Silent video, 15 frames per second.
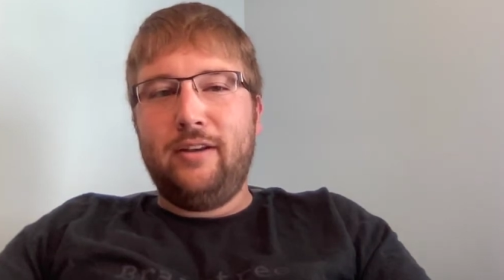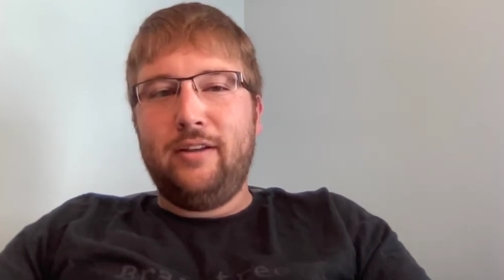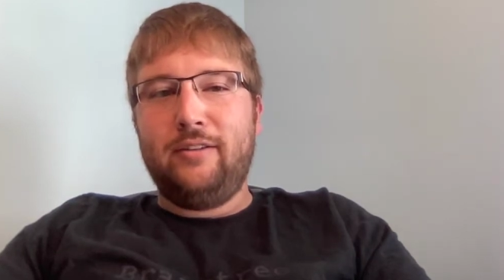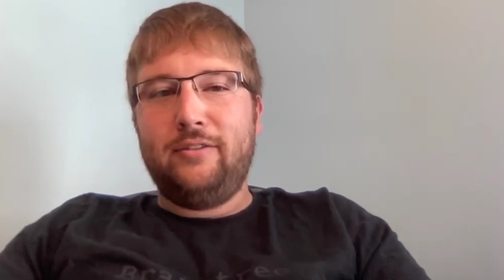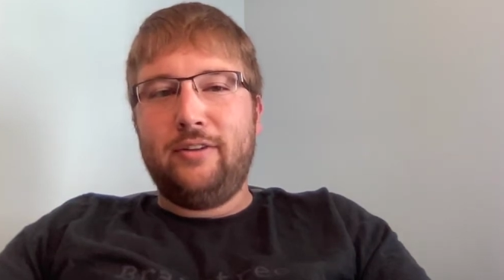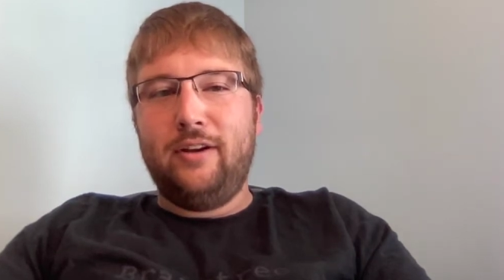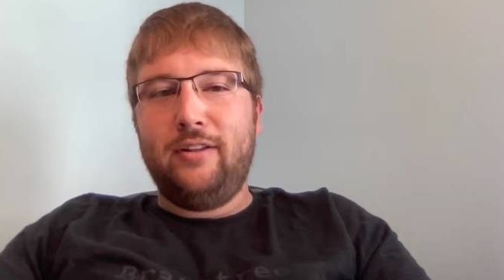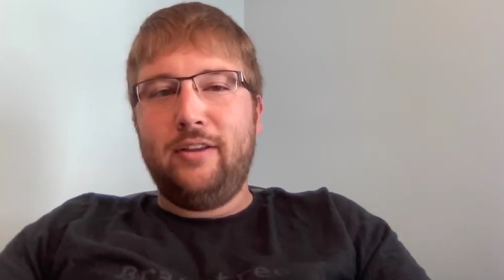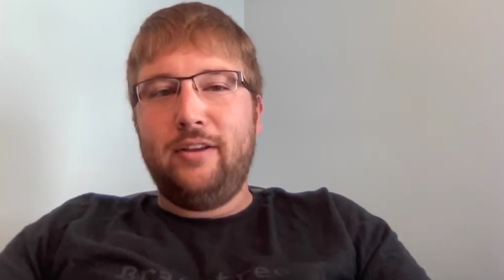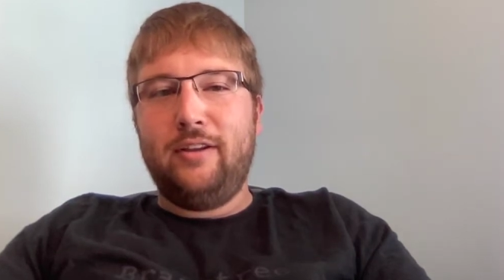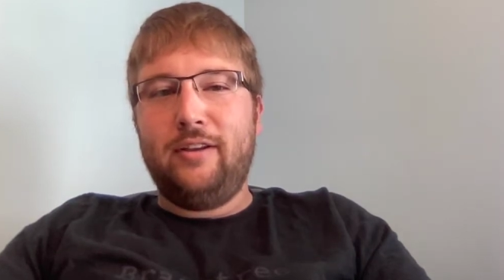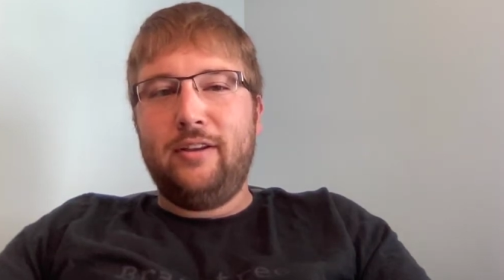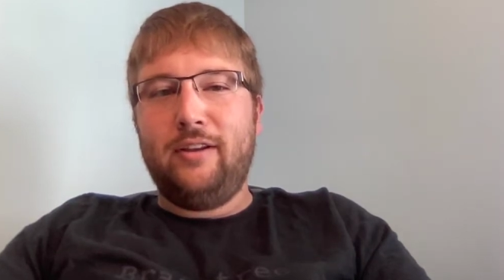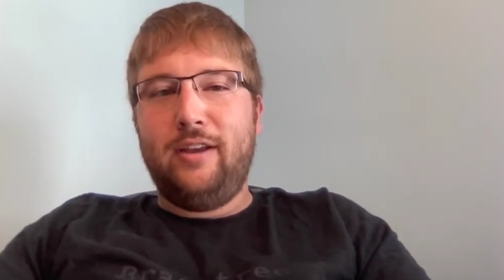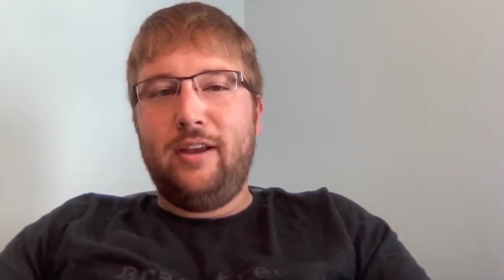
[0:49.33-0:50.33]
Starlink
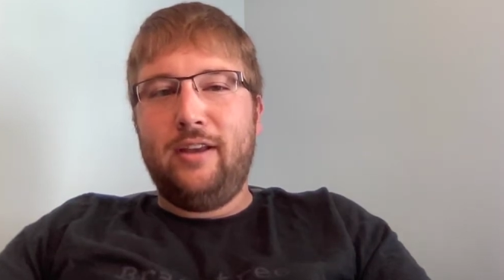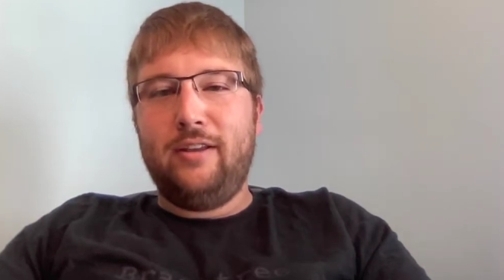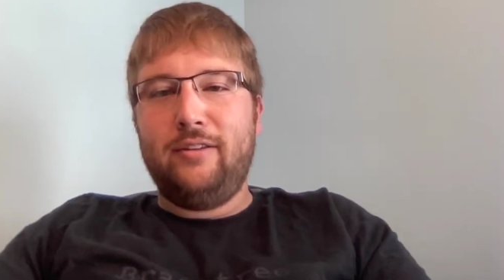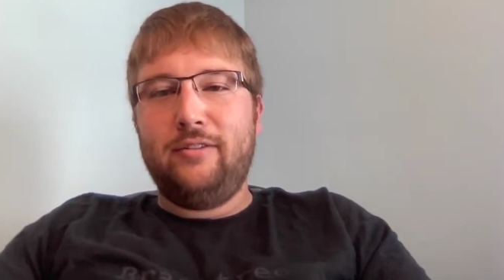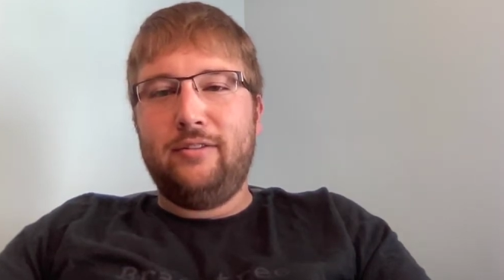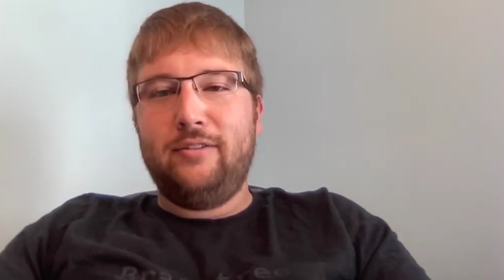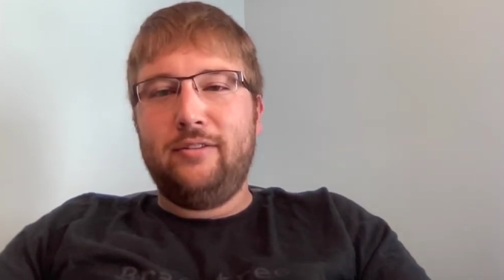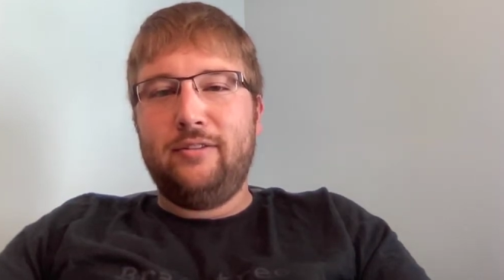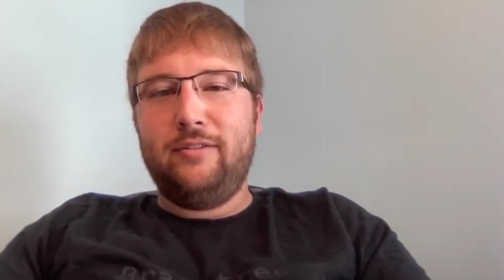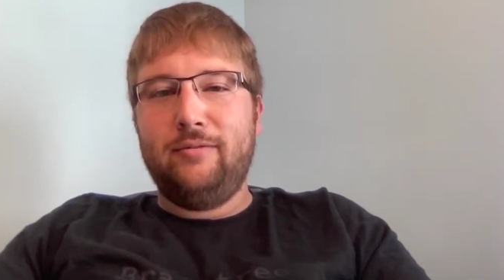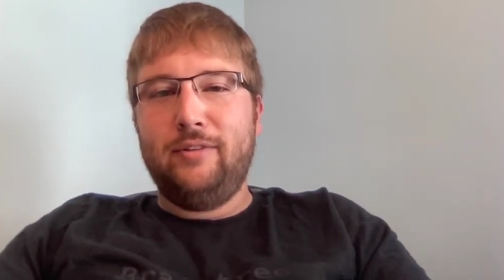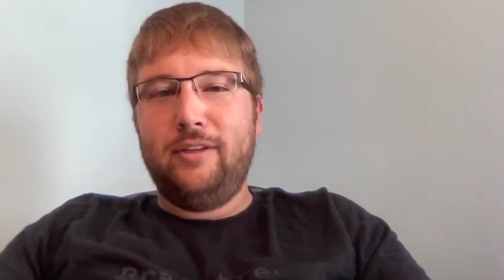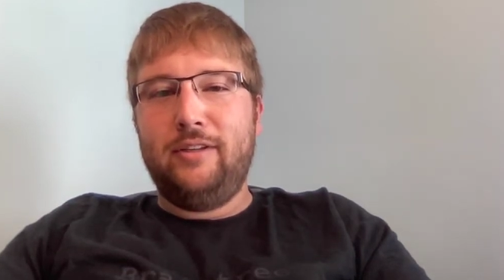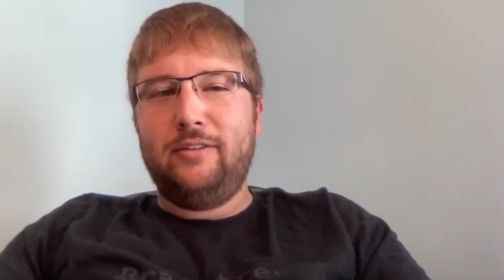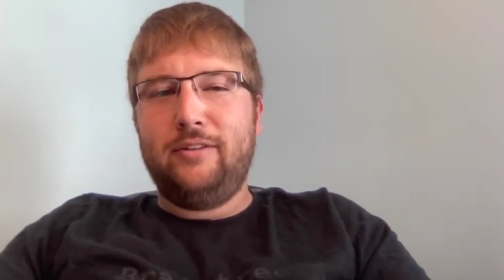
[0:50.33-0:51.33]
has
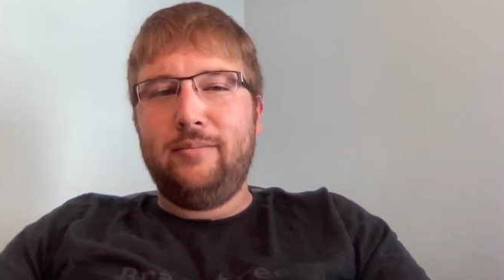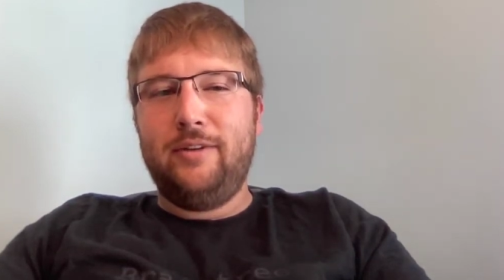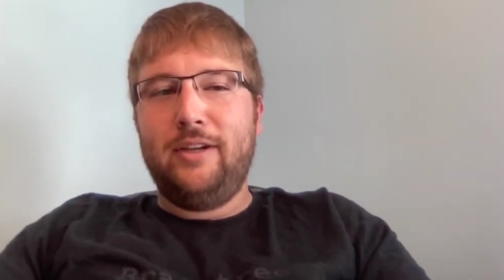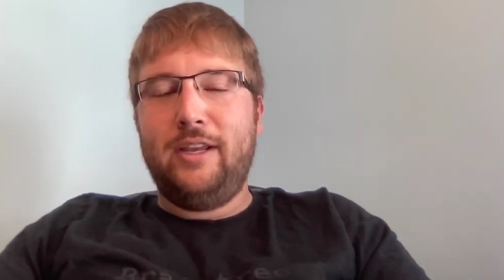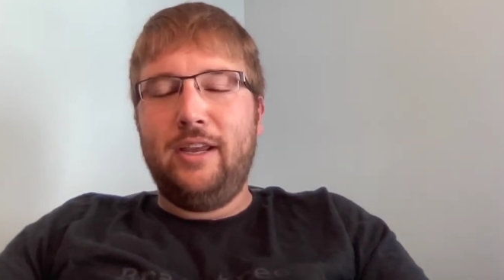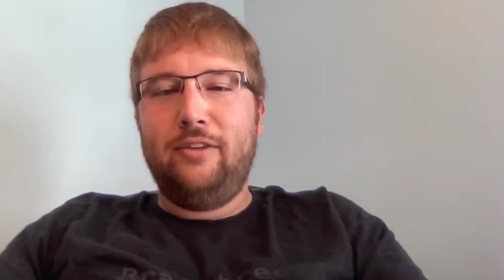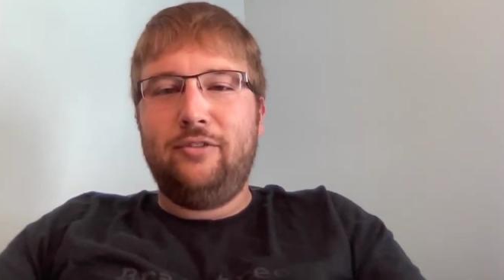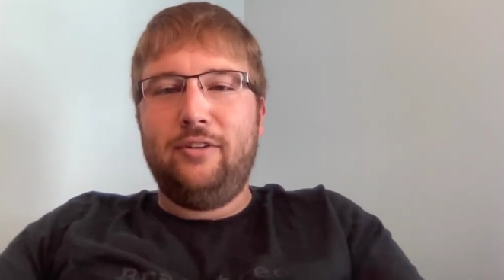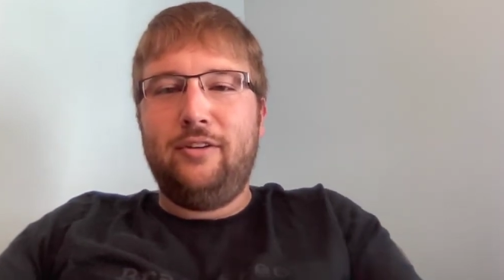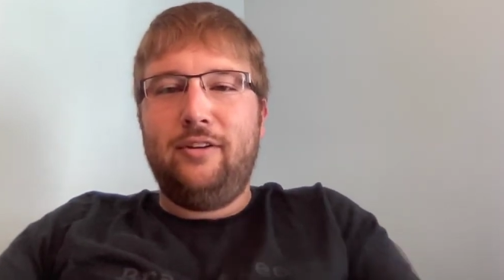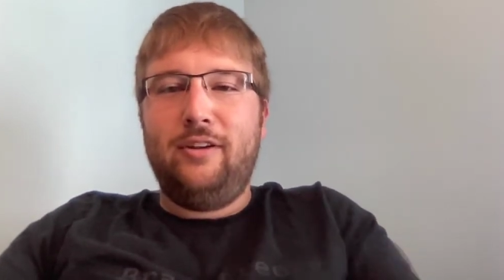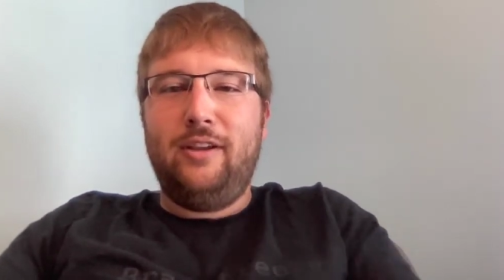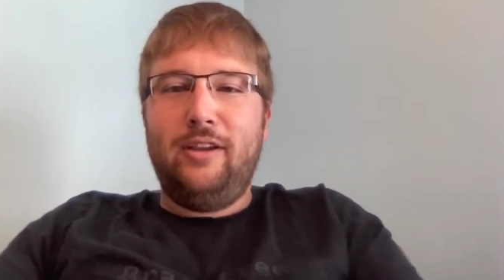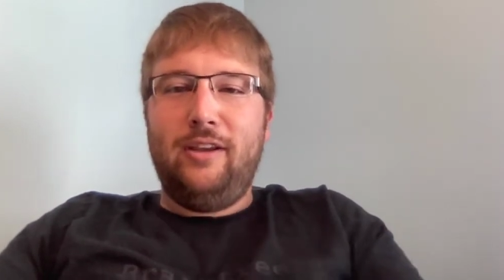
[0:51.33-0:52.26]
released a mitigation,